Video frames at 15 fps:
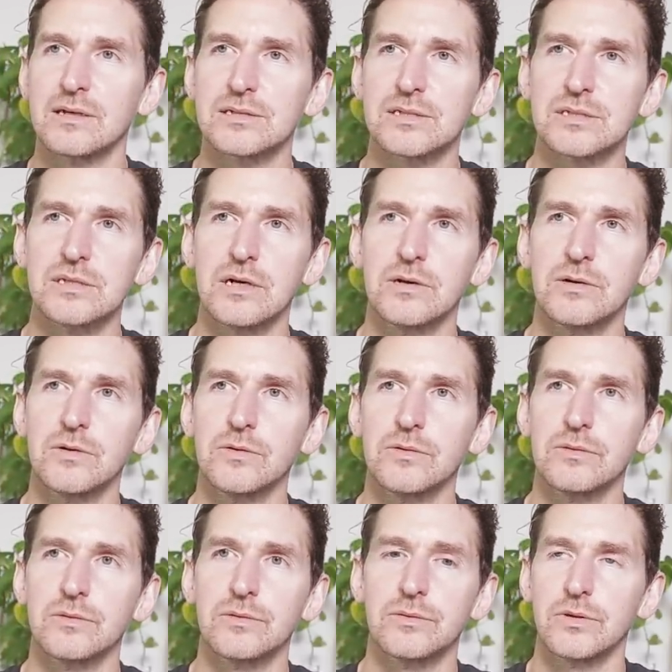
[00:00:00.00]

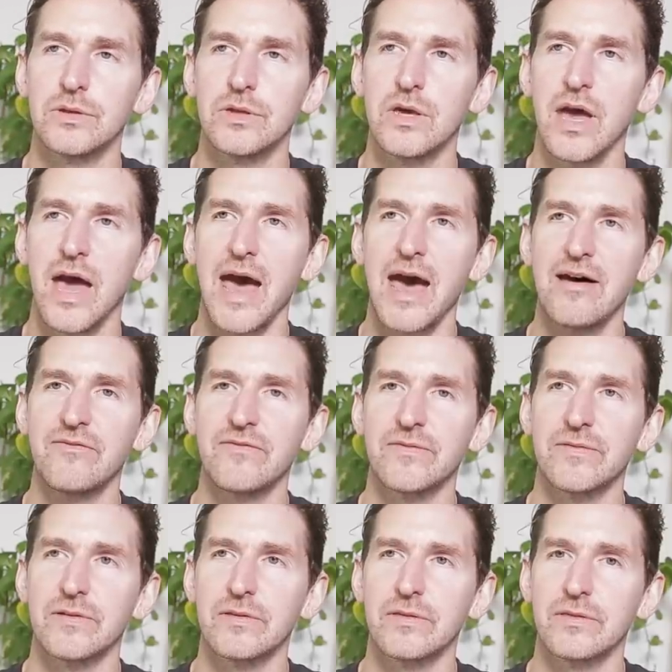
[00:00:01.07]
So you have
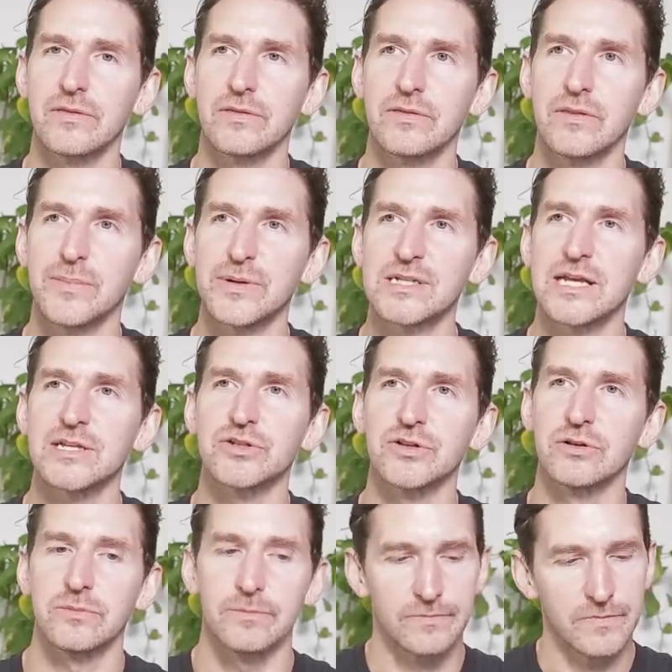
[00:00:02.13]
the
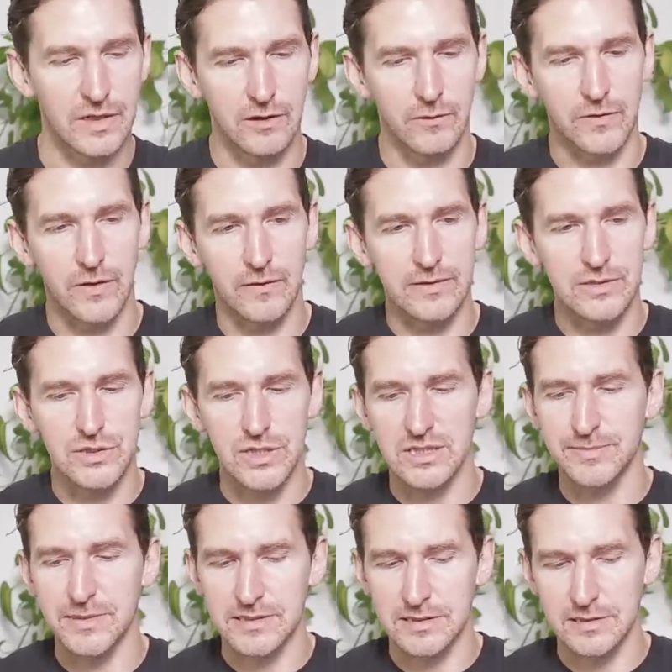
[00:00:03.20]
potential, you know, with all these
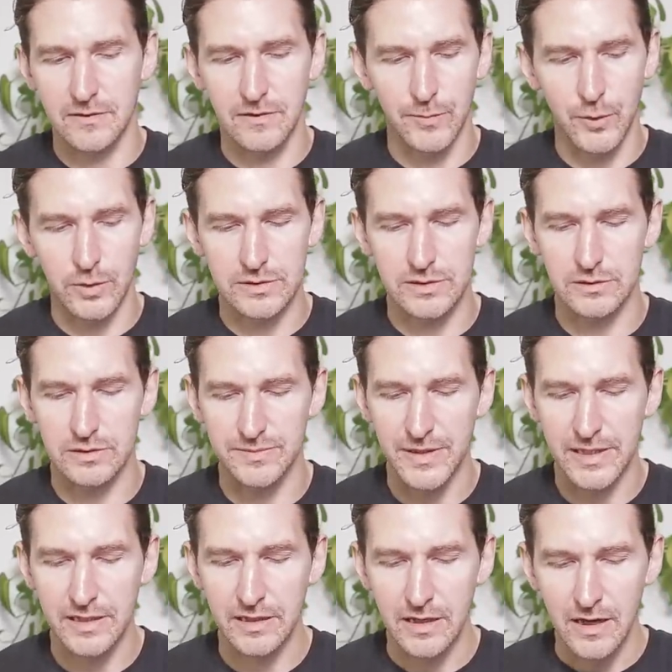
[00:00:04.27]
chess pieces on the board, so to
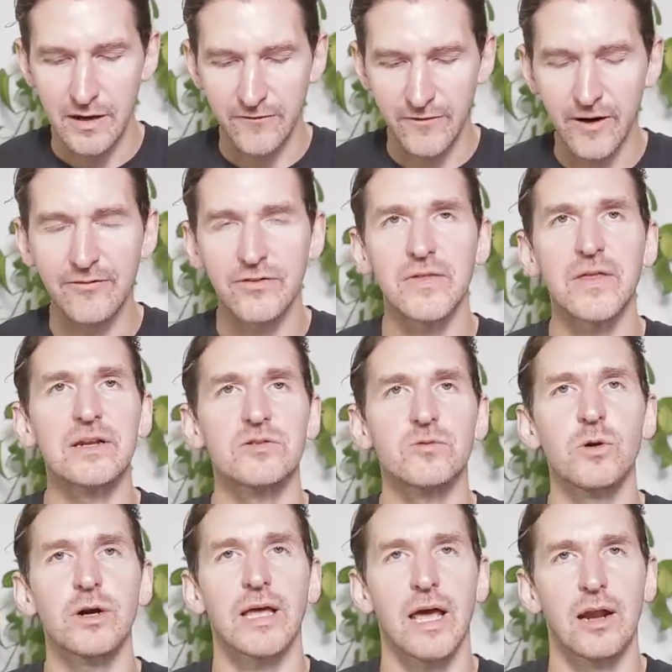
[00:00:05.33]
speak, for everything to
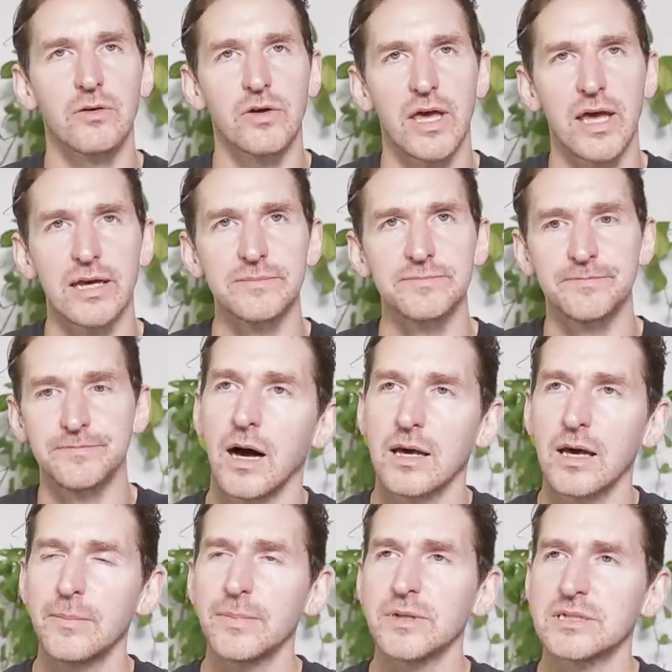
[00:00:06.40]
work out okay. A
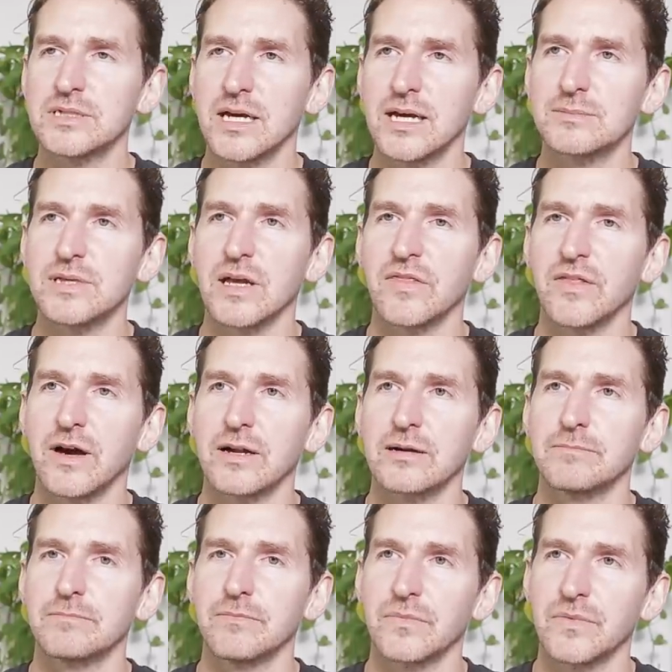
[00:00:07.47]
couple of times I
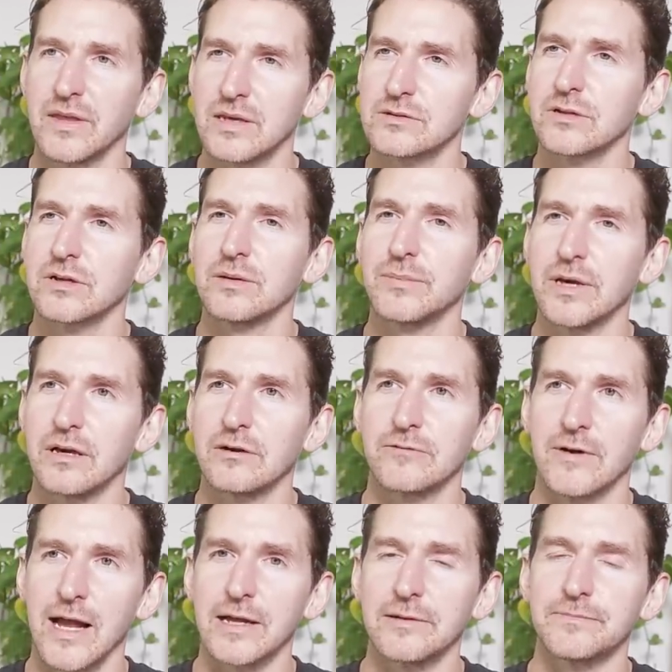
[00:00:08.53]
thought things are going to be all
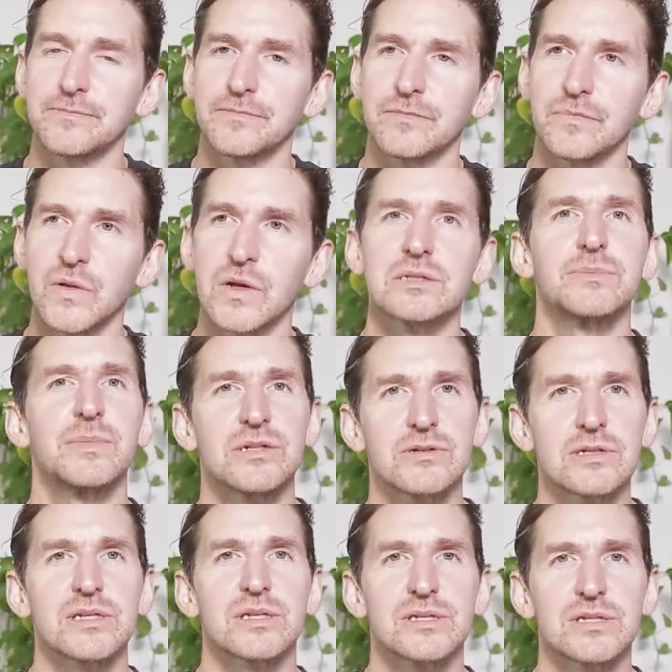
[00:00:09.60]
right. There's some
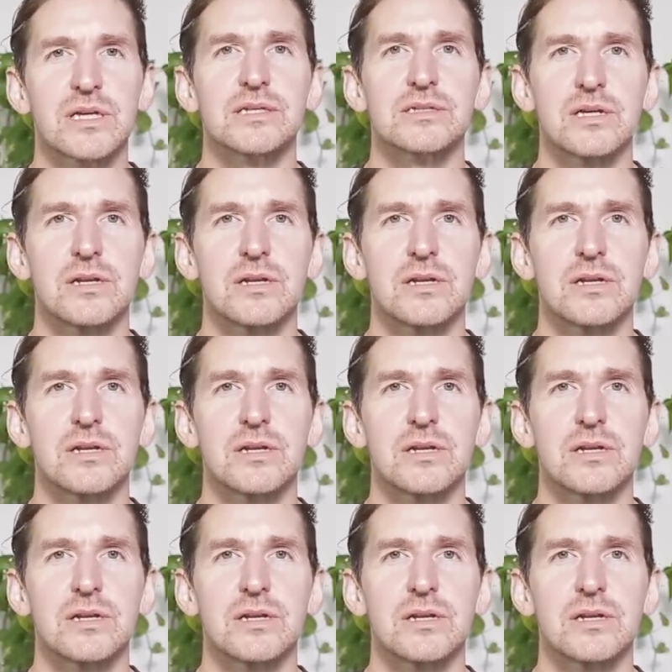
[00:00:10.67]
interesting scenes,